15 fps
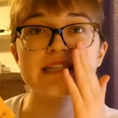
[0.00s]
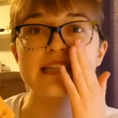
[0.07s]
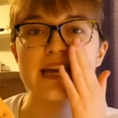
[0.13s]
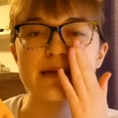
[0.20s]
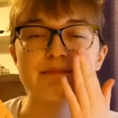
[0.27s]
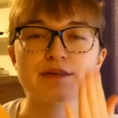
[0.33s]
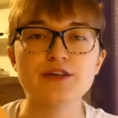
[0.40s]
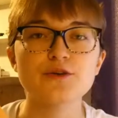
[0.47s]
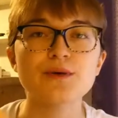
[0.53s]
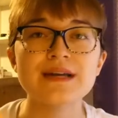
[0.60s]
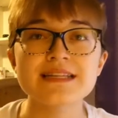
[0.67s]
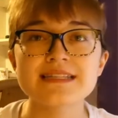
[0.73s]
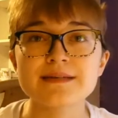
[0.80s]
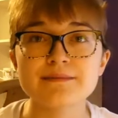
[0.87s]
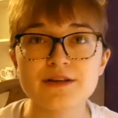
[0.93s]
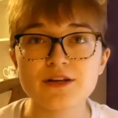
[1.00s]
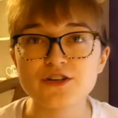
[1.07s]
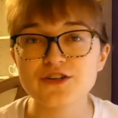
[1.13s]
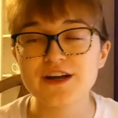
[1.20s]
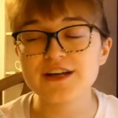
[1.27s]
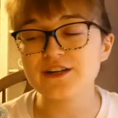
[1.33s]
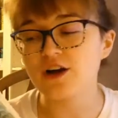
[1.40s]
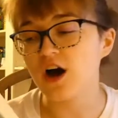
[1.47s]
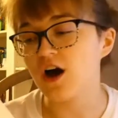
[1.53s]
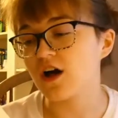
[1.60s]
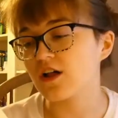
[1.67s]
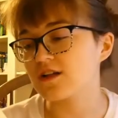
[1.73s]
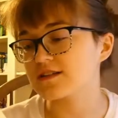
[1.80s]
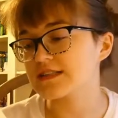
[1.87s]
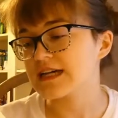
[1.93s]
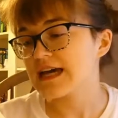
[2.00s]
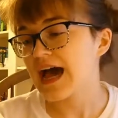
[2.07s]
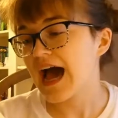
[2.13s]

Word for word: debut into middle grade called